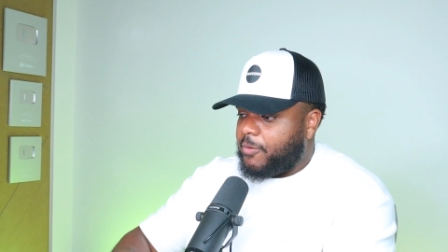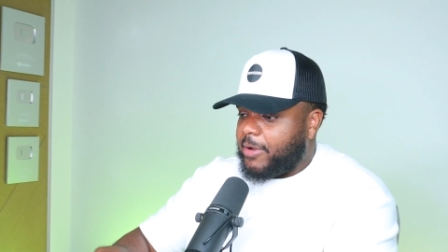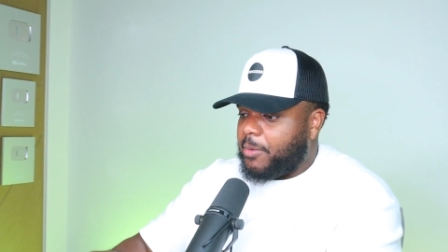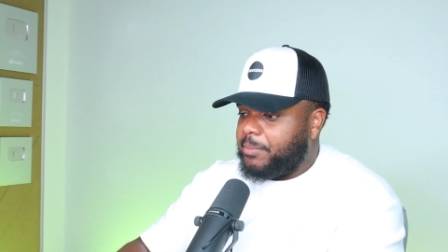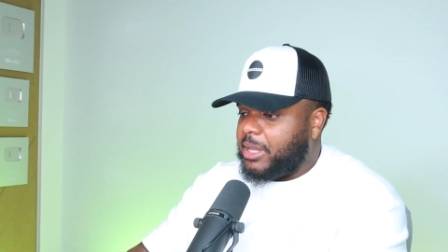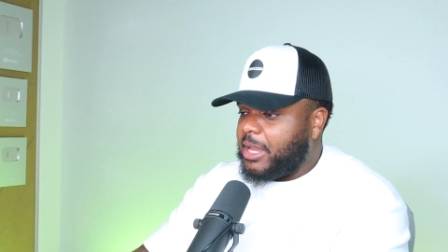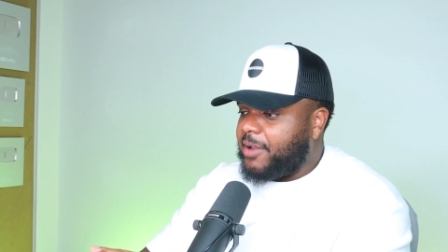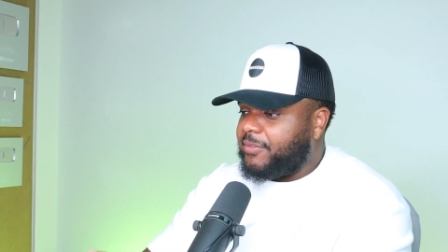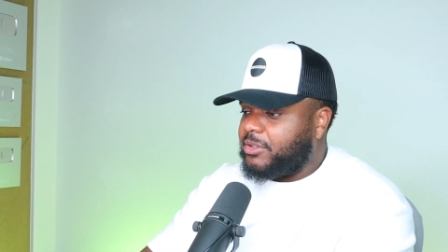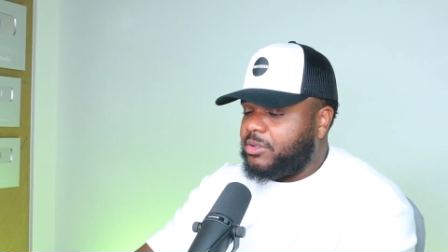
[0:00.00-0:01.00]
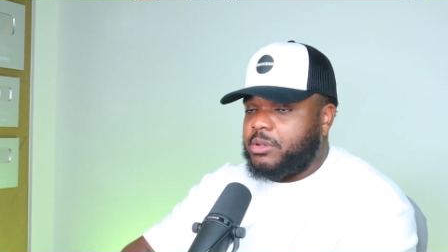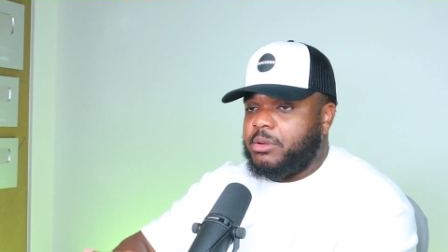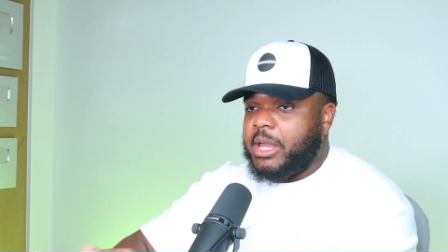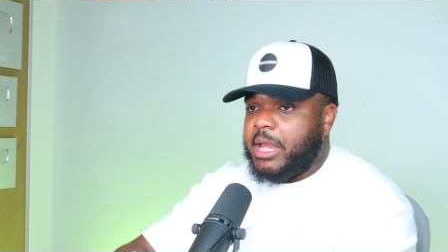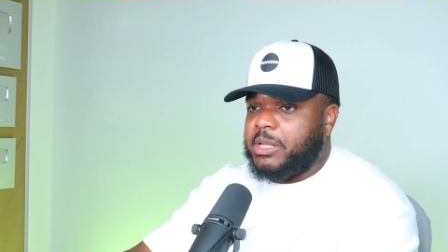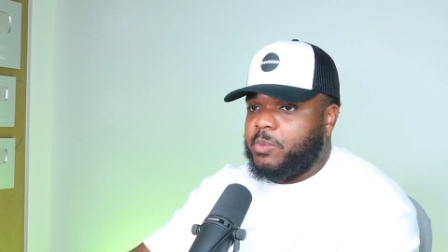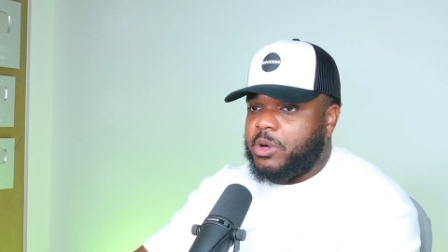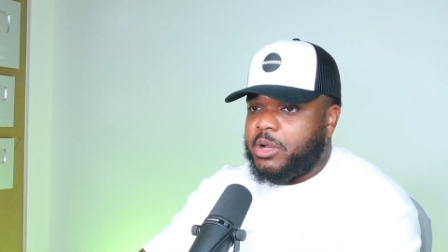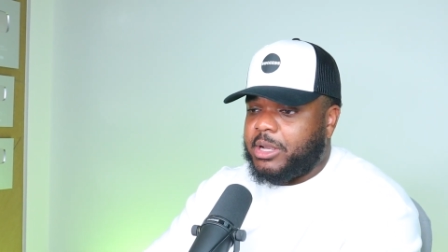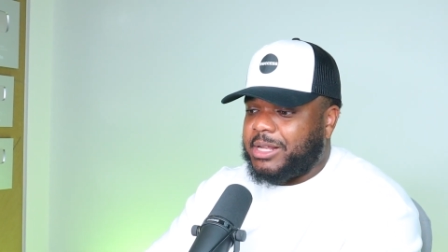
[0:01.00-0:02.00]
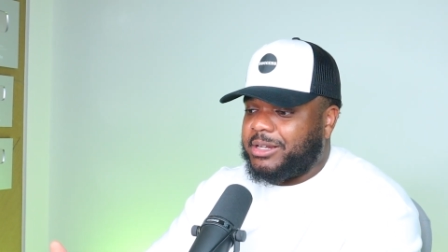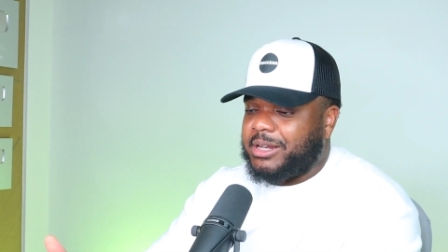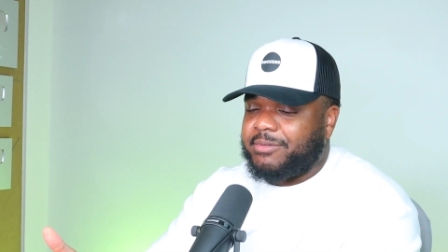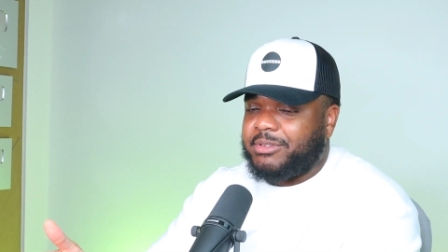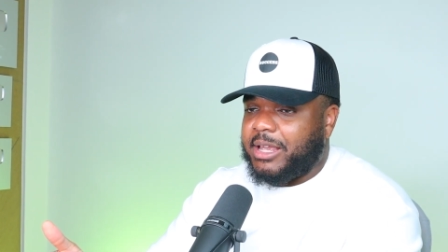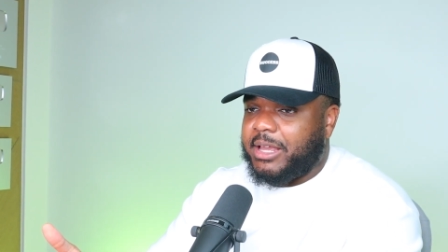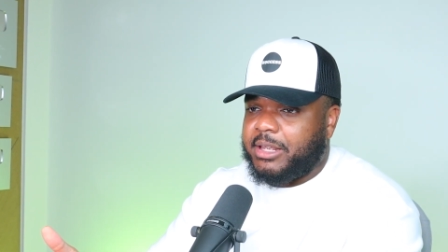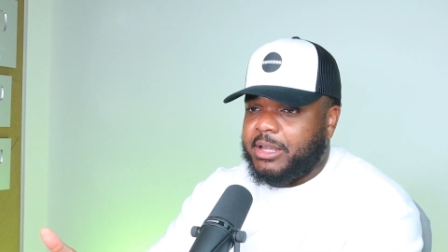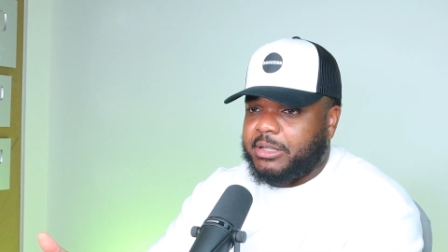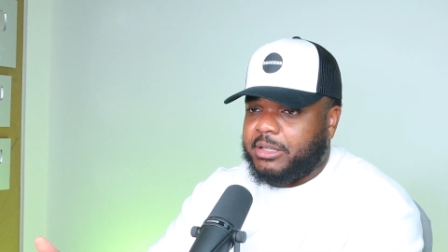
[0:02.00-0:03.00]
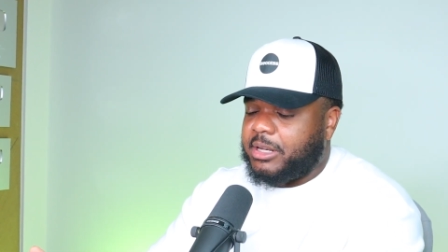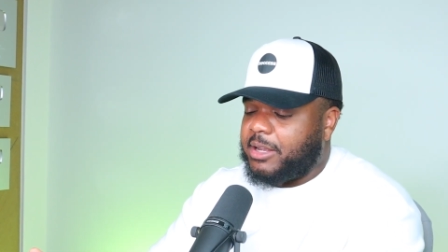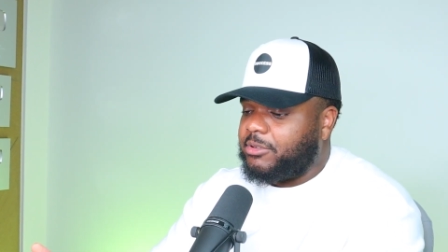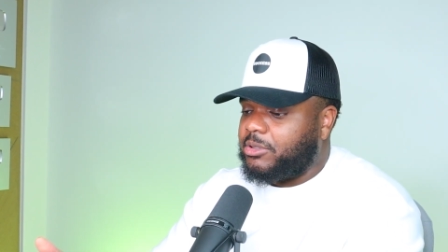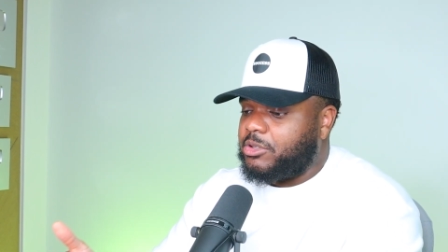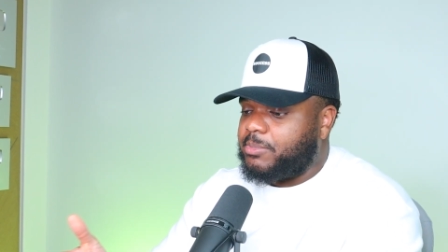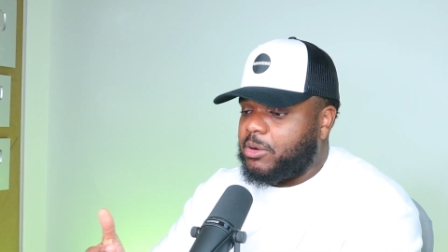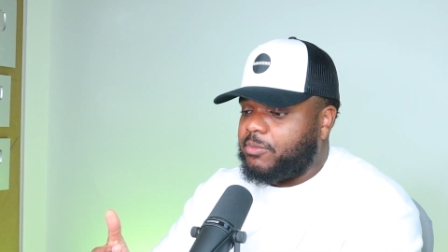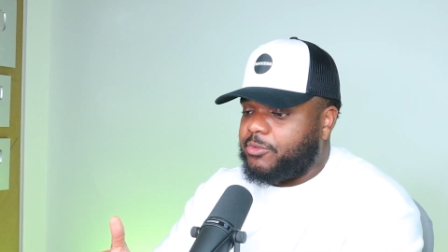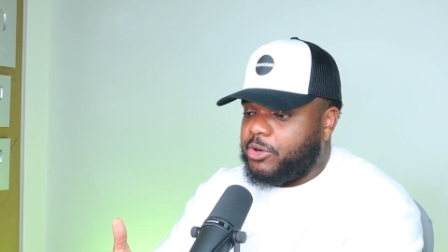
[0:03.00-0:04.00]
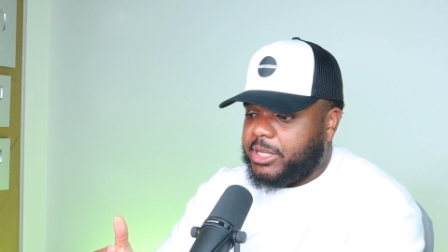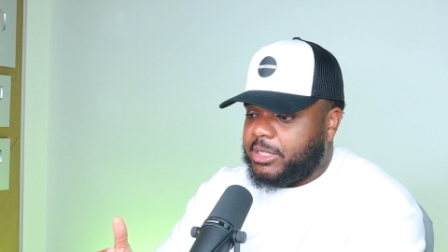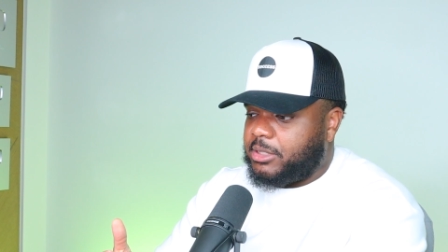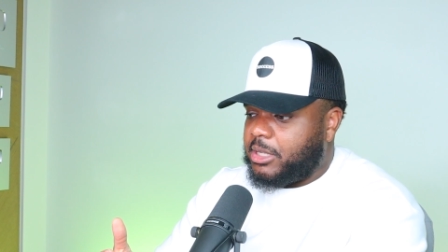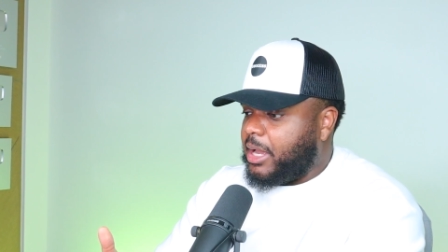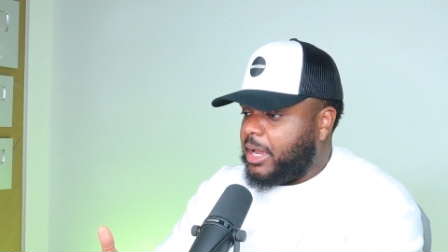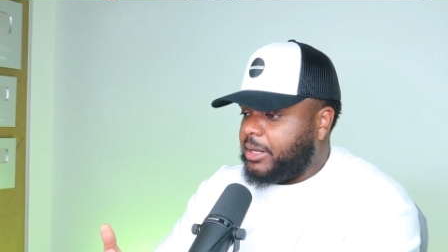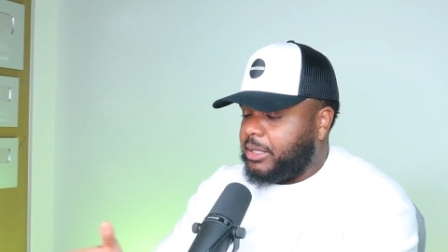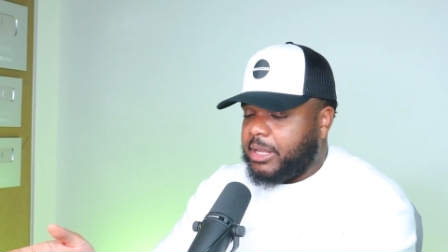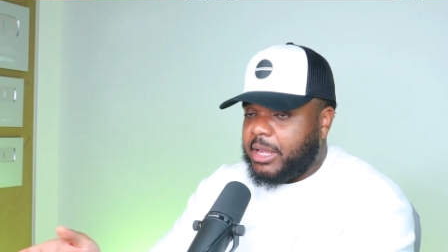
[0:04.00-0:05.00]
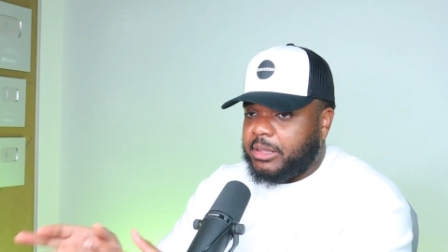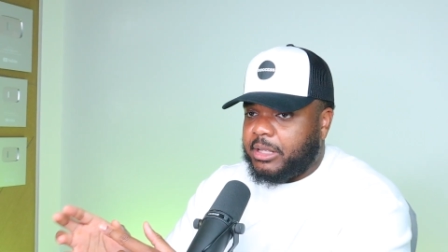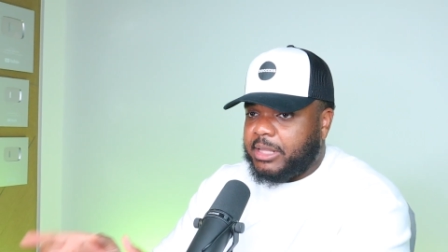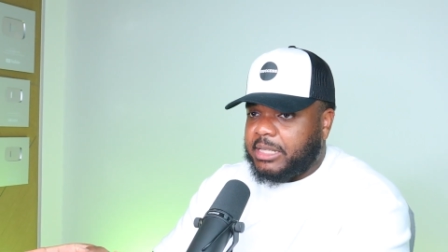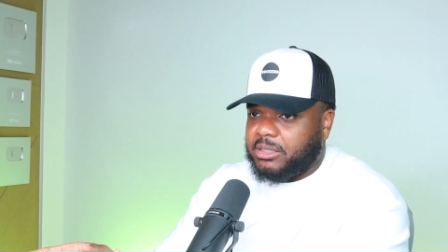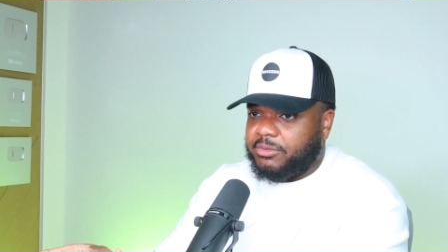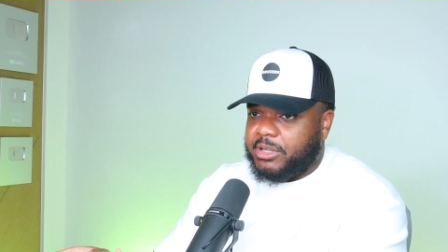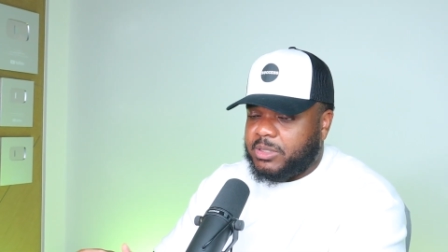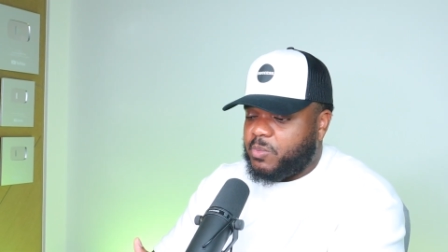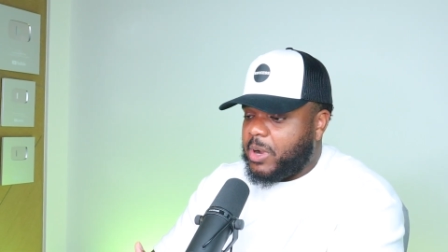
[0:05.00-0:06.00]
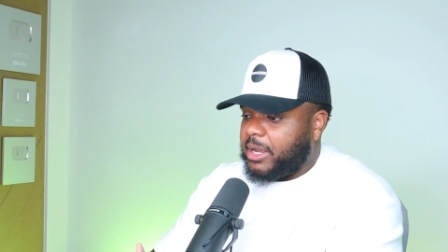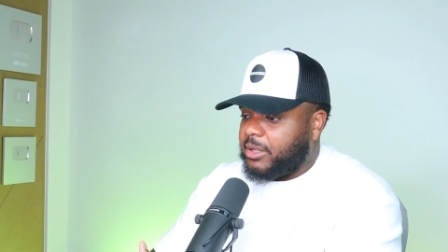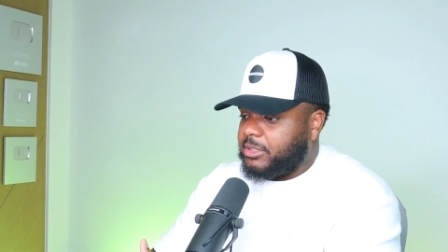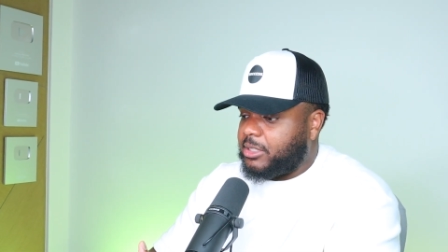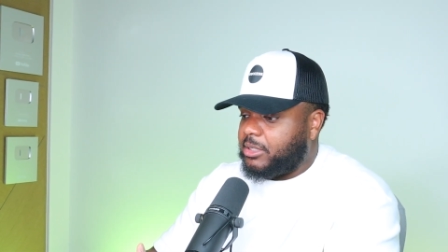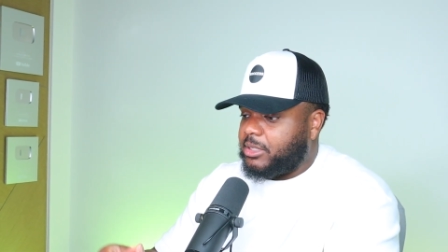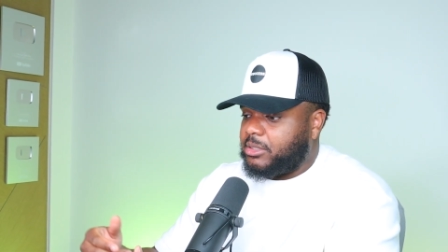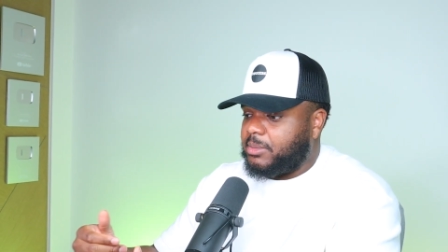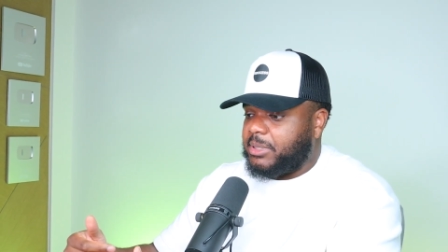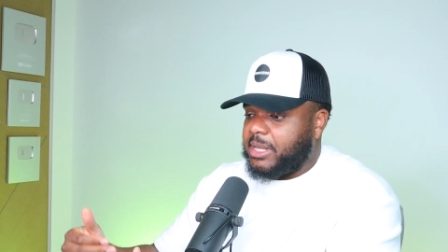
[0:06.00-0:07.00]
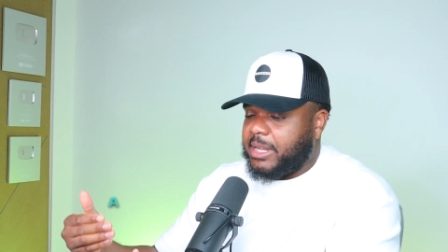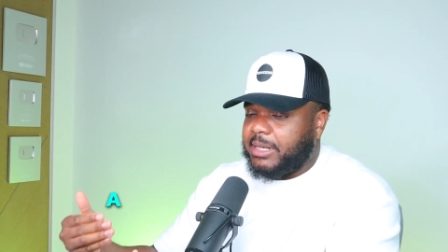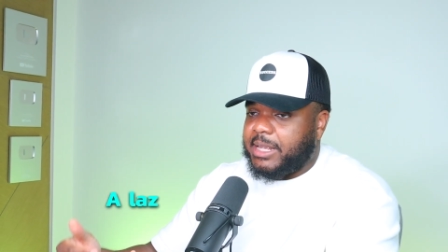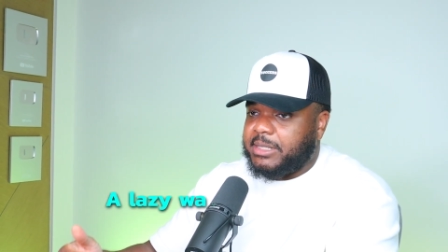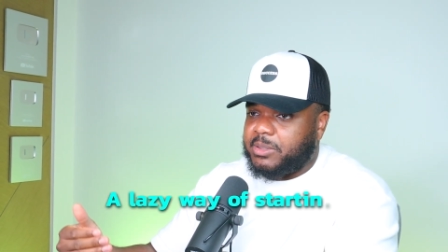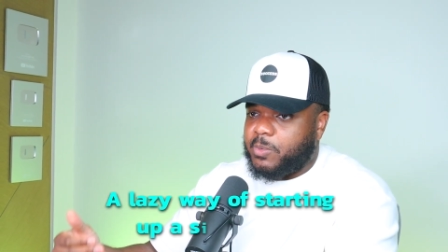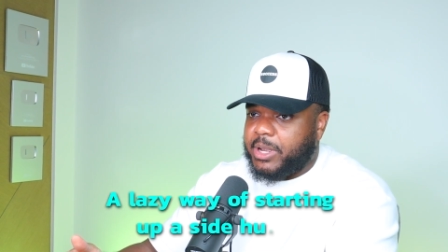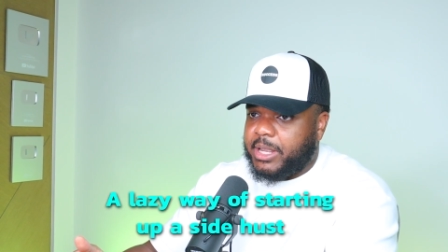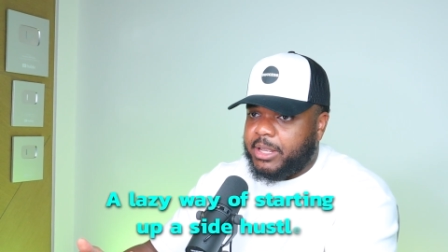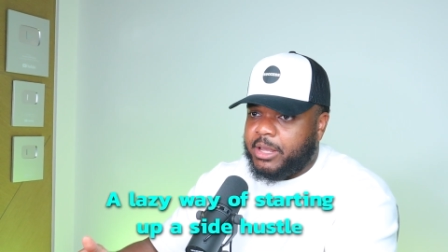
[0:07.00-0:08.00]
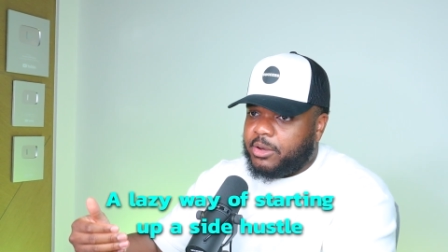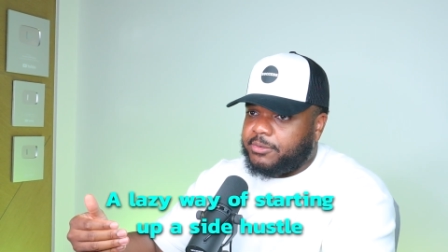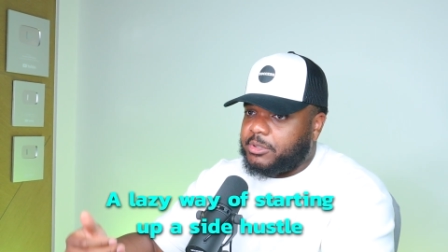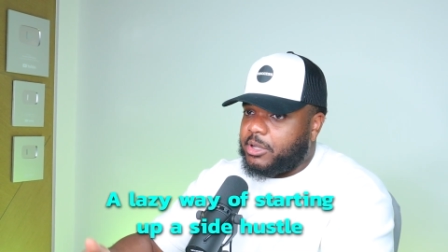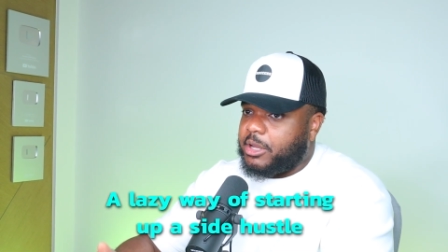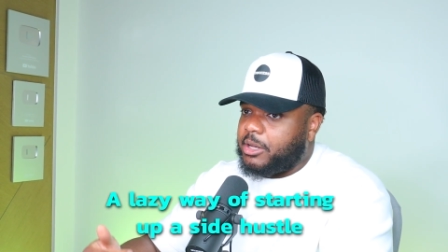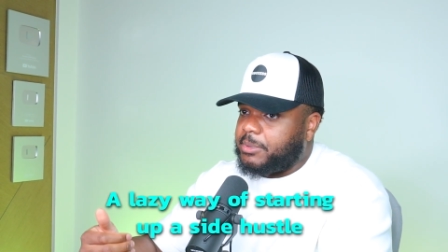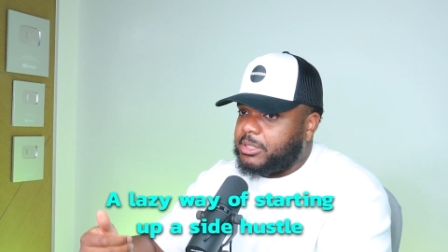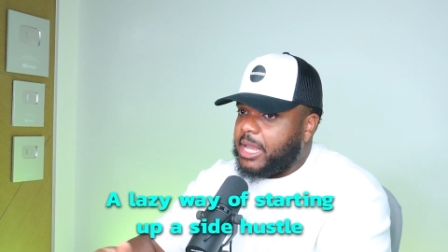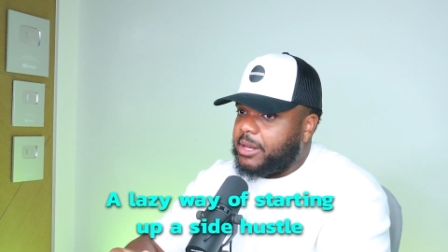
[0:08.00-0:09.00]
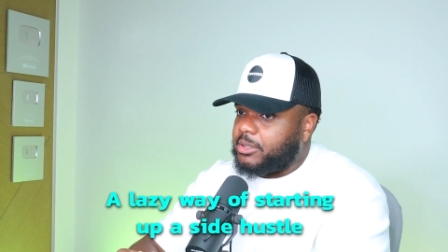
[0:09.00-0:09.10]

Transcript: without me having to do any work. I didn't have to edit. I didn't have to use my own voice. And again, that's the reason why I consider this to be a lazy way of starting up a side